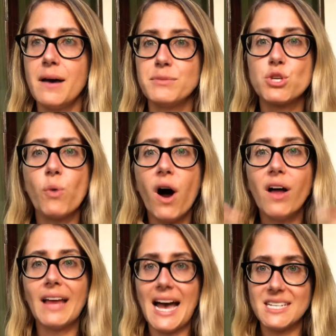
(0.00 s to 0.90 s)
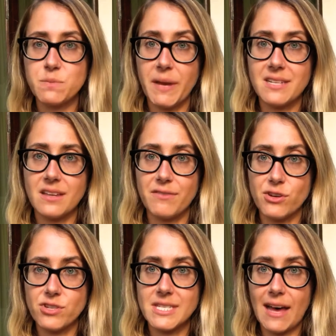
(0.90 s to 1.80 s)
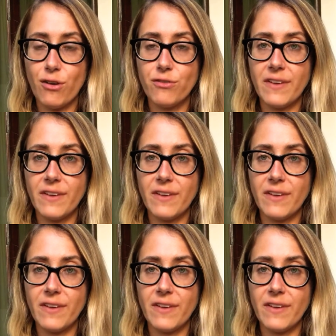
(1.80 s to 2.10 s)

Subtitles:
To all aspects of yourself.